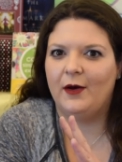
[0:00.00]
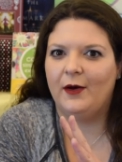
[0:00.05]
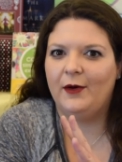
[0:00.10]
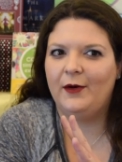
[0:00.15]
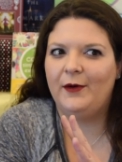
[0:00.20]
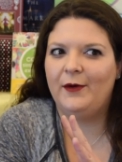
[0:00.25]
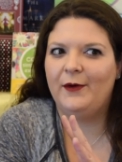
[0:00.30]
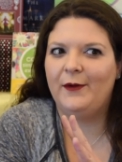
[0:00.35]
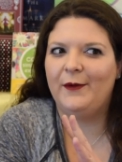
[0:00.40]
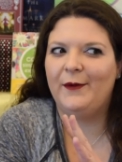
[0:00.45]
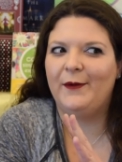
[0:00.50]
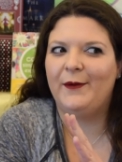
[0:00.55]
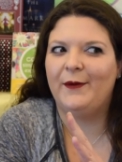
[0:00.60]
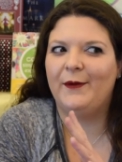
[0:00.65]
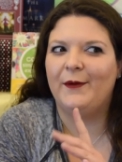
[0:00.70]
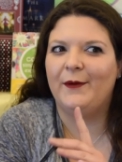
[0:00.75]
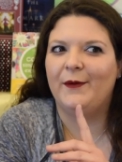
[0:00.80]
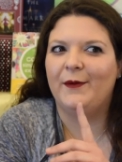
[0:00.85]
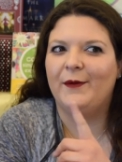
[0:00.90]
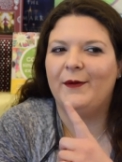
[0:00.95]

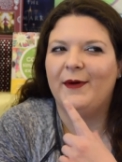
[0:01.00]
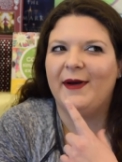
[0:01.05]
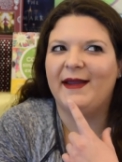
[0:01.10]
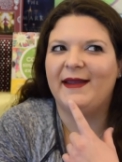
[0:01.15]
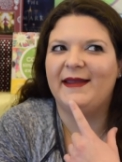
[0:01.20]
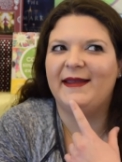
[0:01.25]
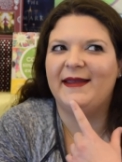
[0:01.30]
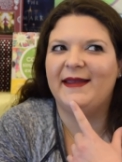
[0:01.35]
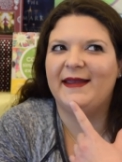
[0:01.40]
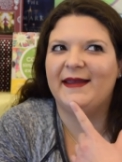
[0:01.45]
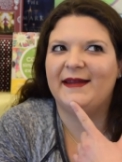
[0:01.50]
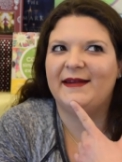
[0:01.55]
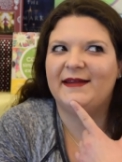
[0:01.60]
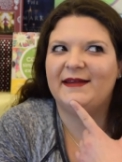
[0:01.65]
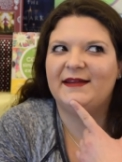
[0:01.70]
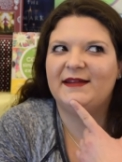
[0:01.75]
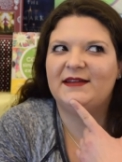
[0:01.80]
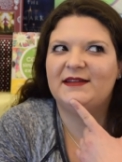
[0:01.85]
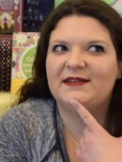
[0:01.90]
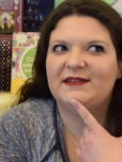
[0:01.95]
oh, I get it
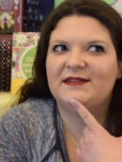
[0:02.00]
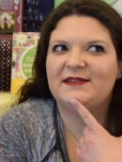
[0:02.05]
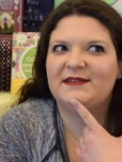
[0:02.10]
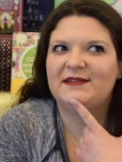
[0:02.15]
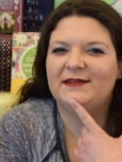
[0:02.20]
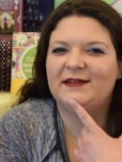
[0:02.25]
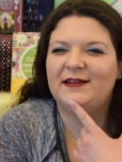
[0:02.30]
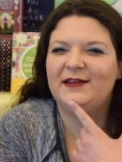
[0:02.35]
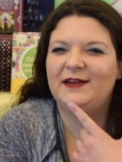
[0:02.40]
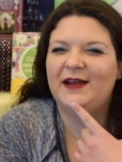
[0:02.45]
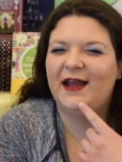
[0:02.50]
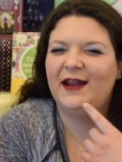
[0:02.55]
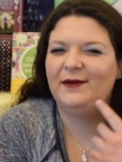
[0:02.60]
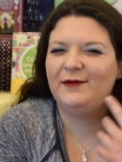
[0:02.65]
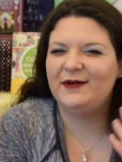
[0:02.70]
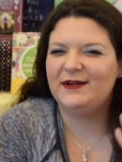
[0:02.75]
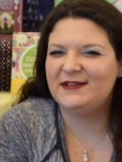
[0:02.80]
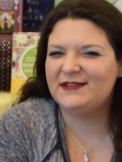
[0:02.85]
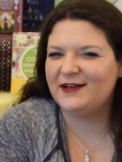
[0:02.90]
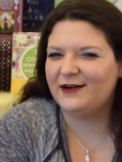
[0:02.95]
then you kind of
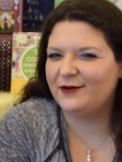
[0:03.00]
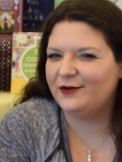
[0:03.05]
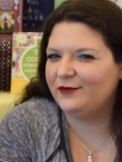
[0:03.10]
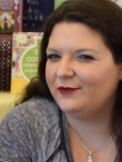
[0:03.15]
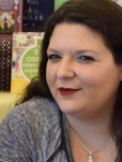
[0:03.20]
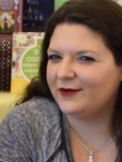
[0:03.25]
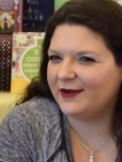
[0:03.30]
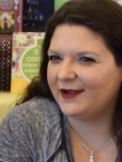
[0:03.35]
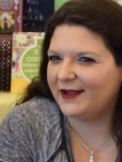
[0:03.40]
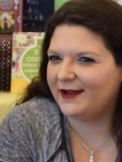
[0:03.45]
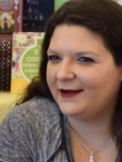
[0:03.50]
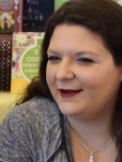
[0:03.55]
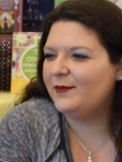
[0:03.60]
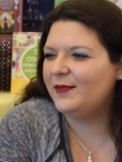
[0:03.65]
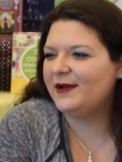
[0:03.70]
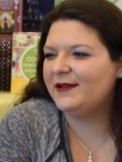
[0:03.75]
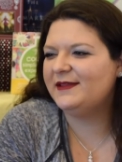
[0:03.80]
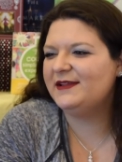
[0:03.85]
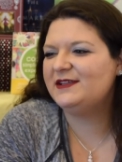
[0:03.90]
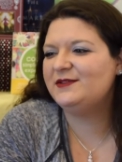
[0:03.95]
want to start over again.
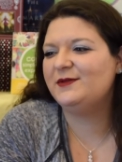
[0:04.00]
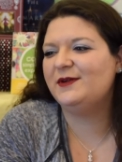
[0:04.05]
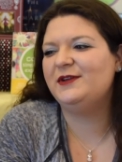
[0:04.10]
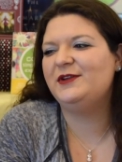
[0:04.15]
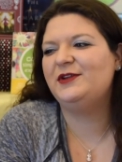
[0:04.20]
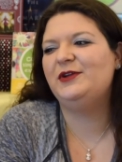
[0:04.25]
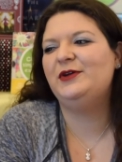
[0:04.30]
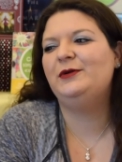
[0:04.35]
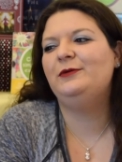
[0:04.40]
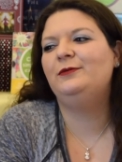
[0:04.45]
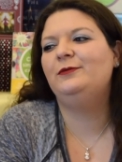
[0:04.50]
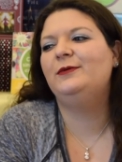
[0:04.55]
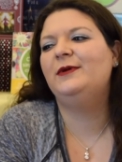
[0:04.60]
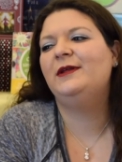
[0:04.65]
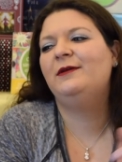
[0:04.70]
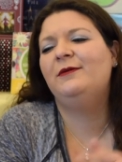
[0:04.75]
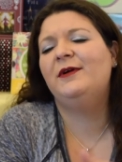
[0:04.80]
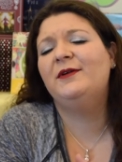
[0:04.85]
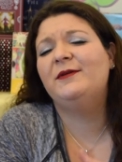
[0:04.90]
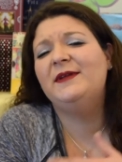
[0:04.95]
But in this one, you
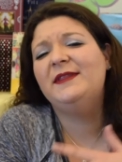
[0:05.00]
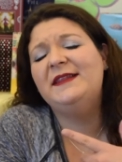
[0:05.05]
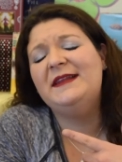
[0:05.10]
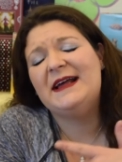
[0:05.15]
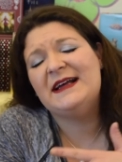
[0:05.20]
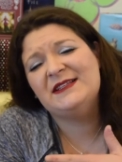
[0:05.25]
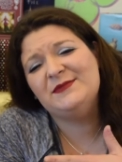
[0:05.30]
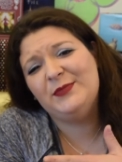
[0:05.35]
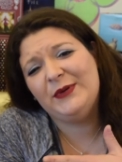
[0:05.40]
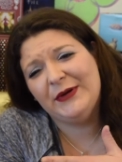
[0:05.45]
really want to read the next